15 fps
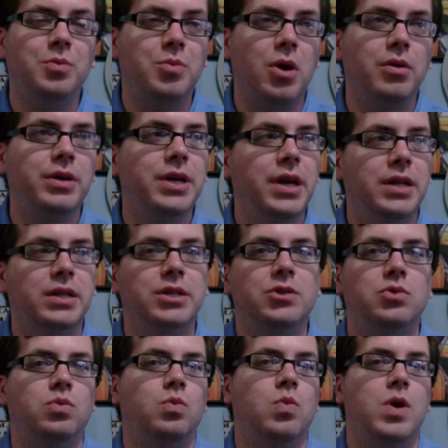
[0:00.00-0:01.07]
will probably get at
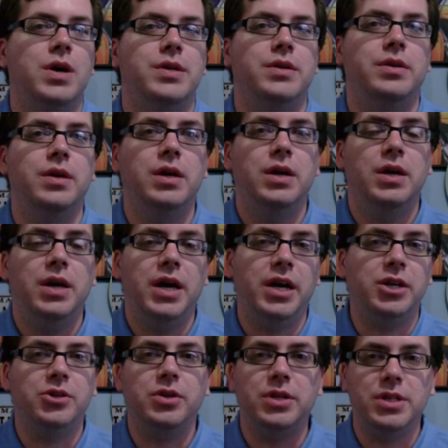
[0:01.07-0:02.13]
least 1
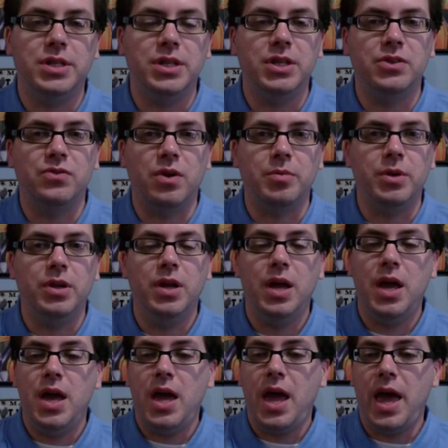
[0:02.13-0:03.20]
extra Exceeds from it.
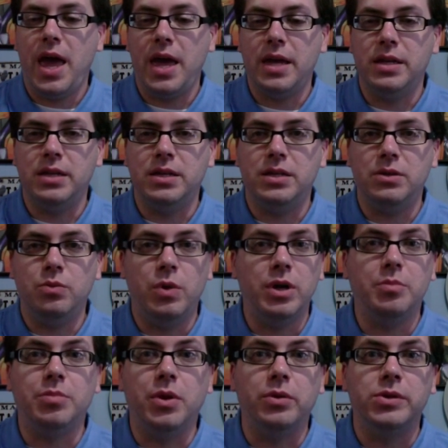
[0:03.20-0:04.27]
And when
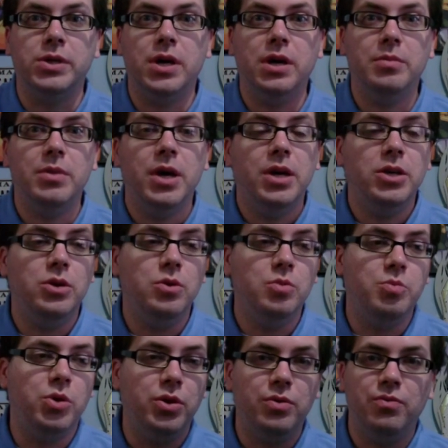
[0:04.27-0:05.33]
it blows up, you
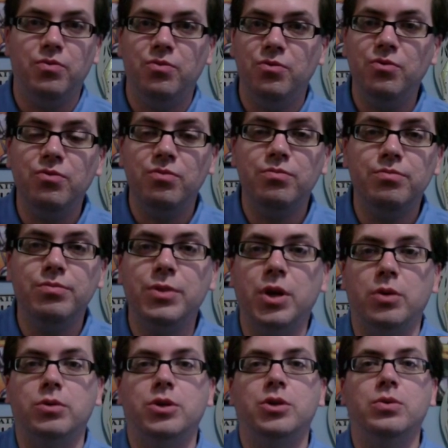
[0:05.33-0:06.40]
put,
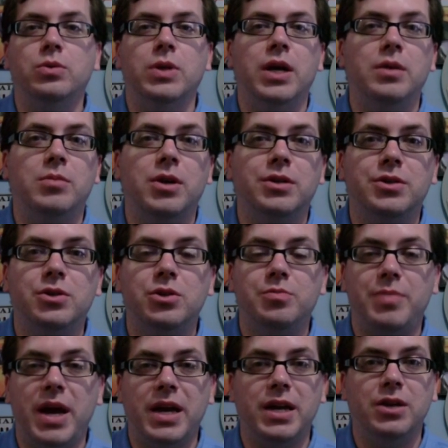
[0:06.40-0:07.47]
you know, 2 light monsters
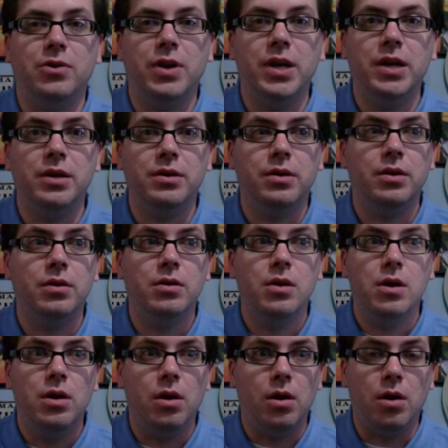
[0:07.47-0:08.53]
back in your hand.
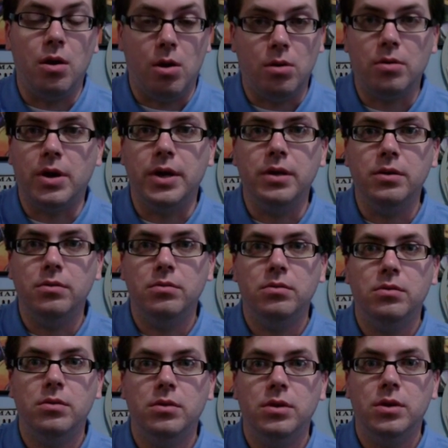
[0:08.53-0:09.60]
Alright.
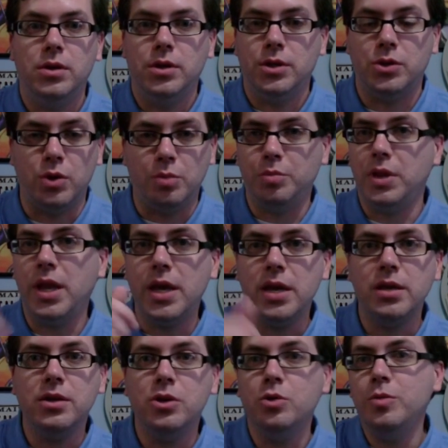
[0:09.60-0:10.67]
So I play
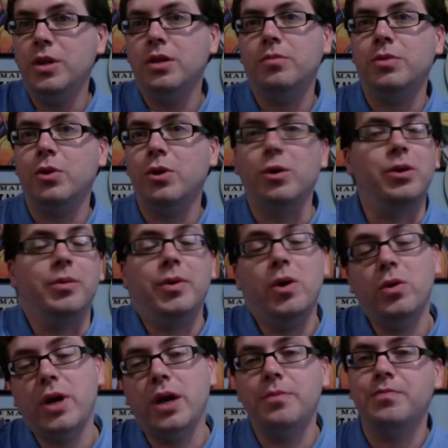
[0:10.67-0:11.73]
it, you immediately blow out.
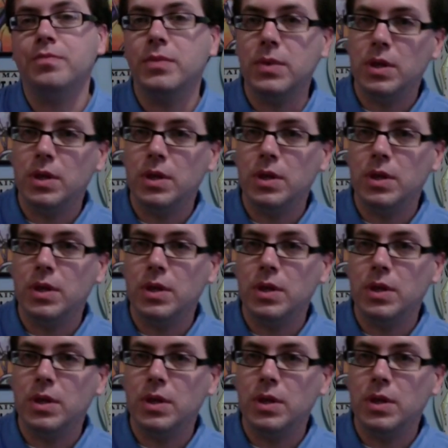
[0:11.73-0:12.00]
Okay.